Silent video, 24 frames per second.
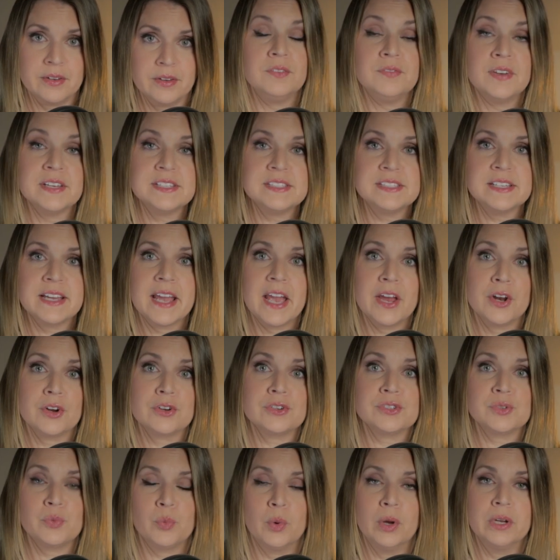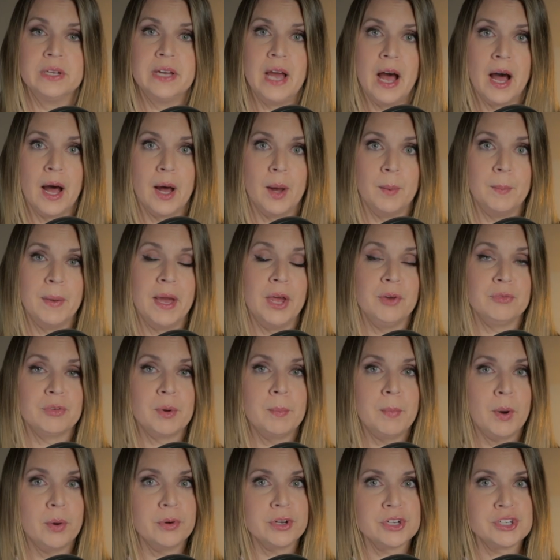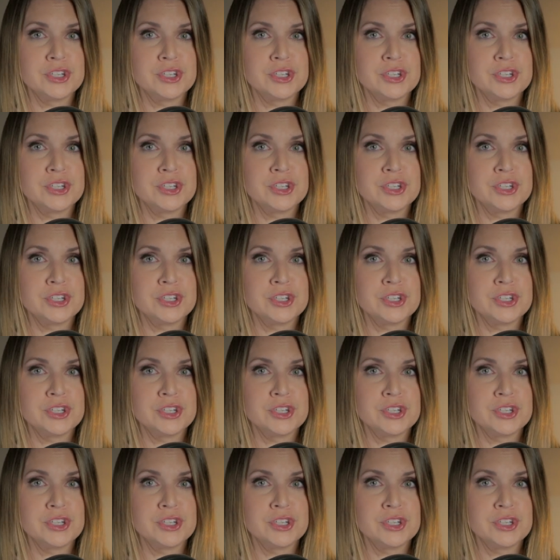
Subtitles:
Investigators would come, and Ramona